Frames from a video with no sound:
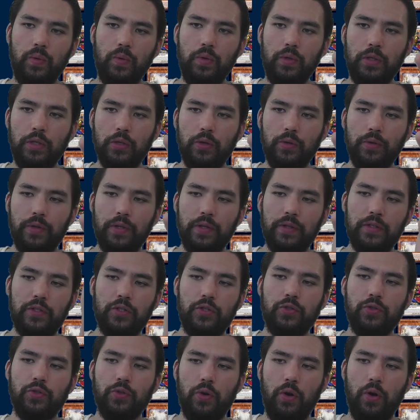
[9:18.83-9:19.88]
the
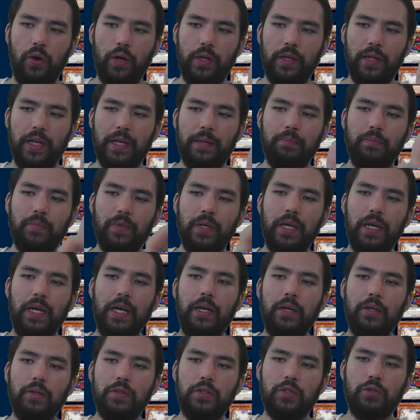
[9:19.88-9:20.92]
destroy, like
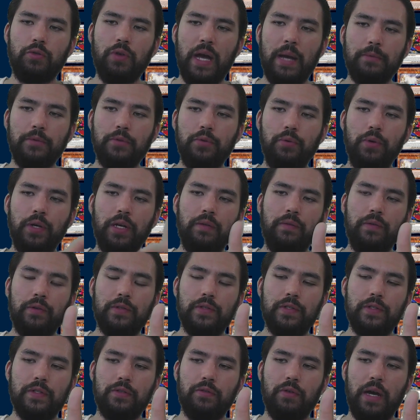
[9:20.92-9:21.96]
Scrap Twin
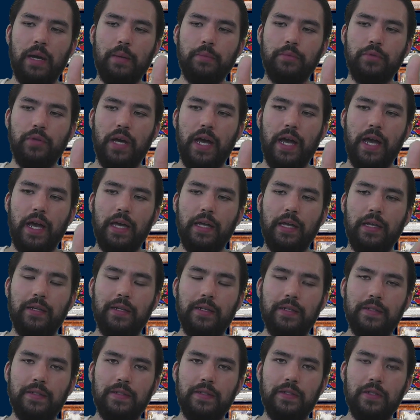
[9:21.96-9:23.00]
versus Scrap Dragon
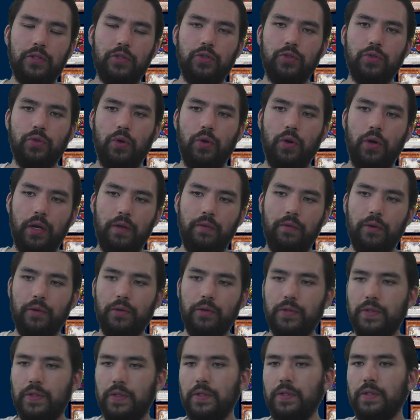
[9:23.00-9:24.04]
is destroy
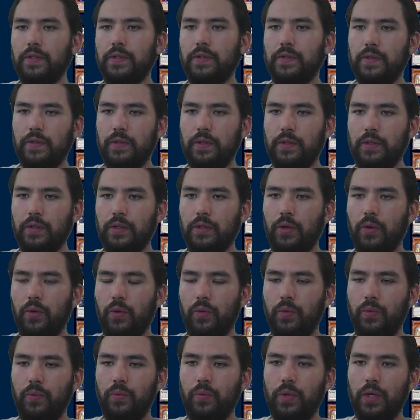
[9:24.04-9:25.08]
versus,
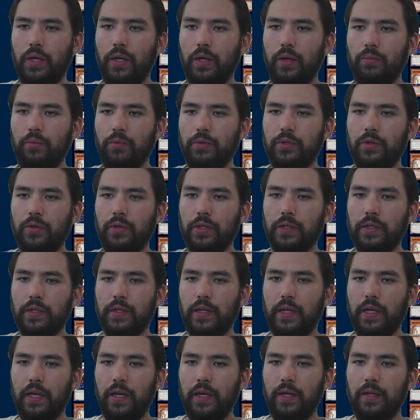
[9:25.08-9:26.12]
returning
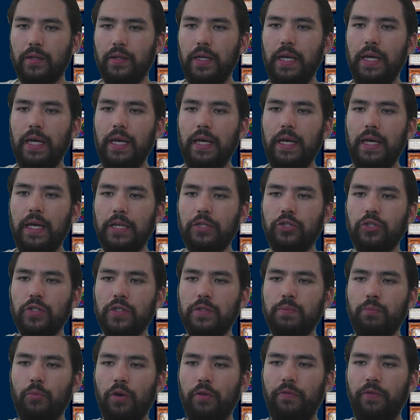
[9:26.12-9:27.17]
to the hand. It's
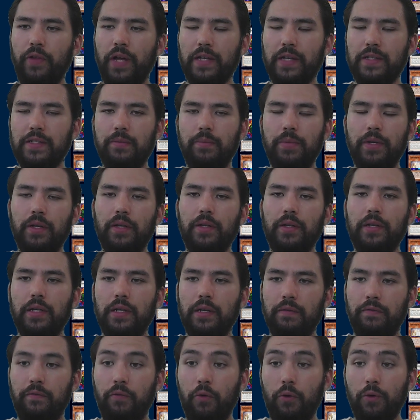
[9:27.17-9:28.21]
just more
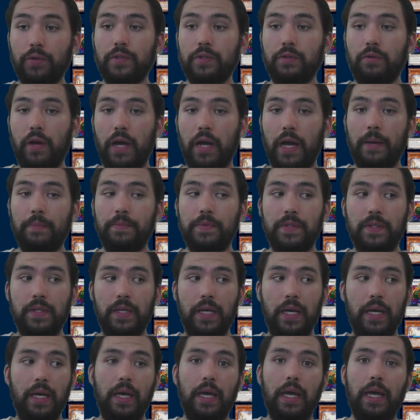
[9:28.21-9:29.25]
flexibility for scraps,
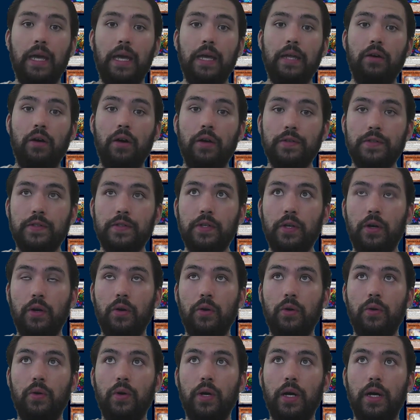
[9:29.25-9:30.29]
and
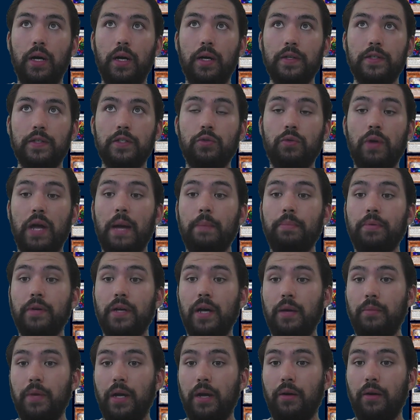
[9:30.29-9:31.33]
also Scrap
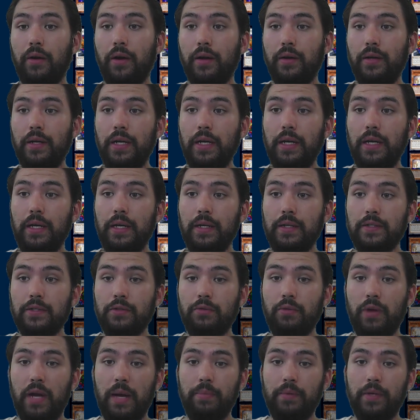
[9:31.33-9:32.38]
Chimera.
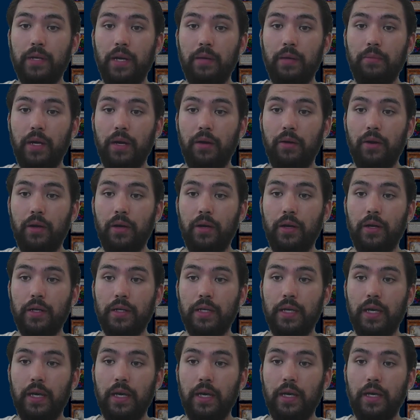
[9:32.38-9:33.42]
Scrap Chimera
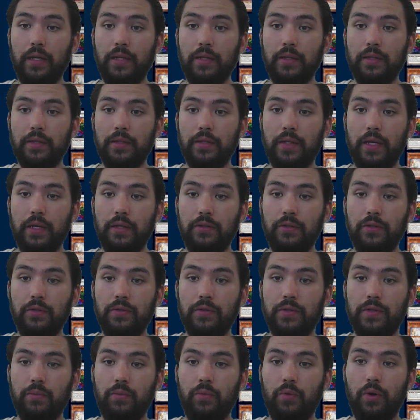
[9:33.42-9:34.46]
can do
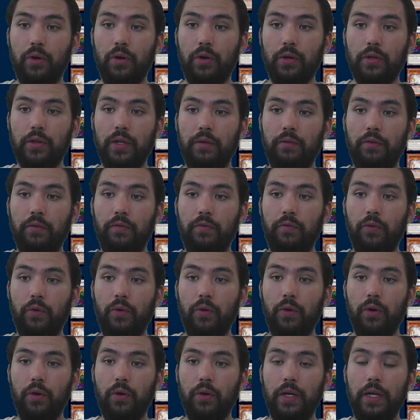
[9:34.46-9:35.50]
some work. Level
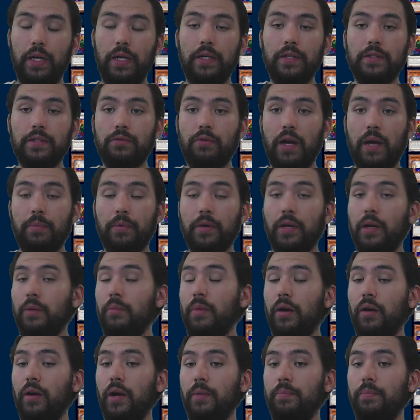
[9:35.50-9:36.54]
4 Scrap
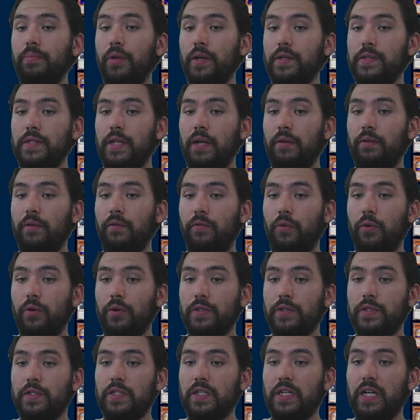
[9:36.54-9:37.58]
Chimera plus level
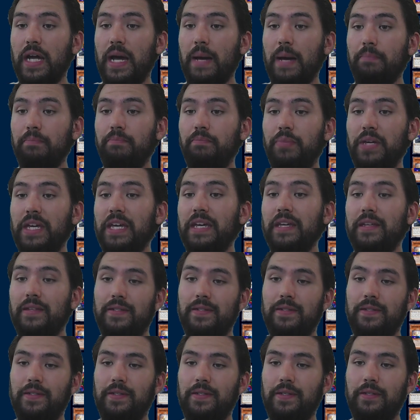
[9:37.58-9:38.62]
4 Scrap
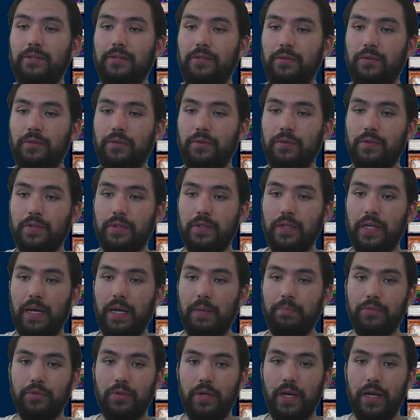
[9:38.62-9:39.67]
Beast into
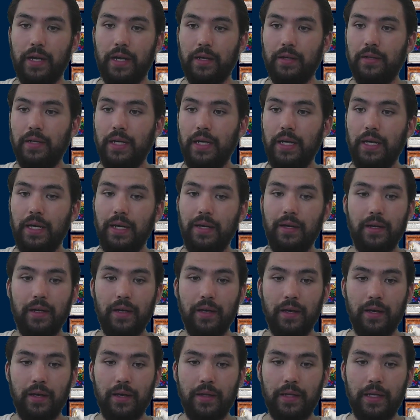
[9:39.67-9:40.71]
Scrap Dragon.
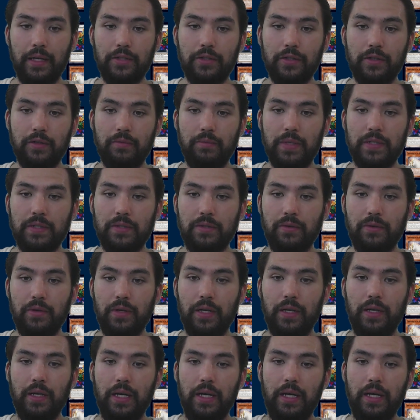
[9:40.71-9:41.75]
The Agent of
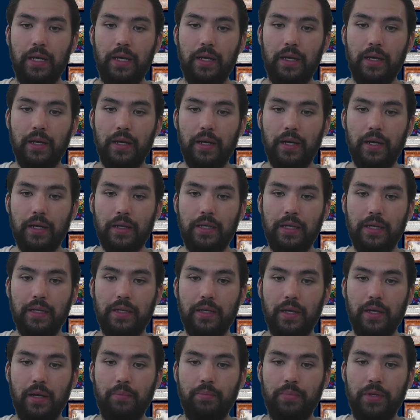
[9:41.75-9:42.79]
Mystery.
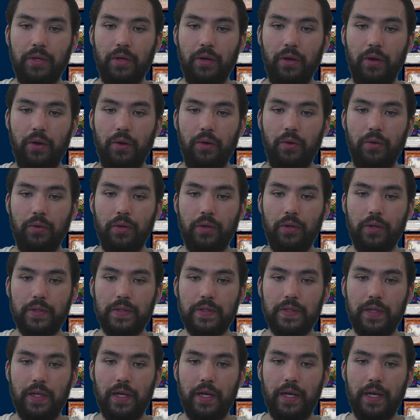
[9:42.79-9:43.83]
Kinka Byo
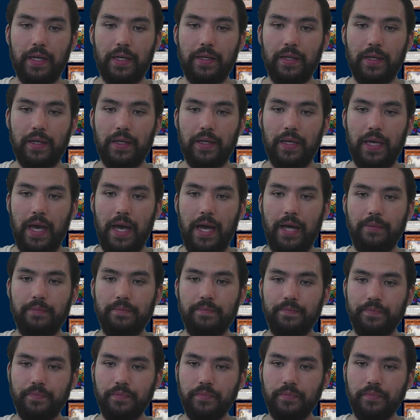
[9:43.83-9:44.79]
looks like a cat.